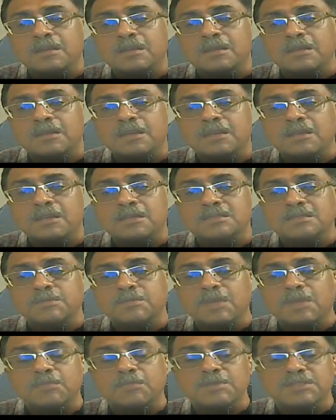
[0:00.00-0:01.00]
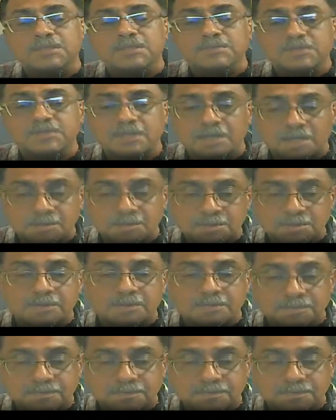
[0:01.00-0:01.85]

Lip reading: readership can be subscribed,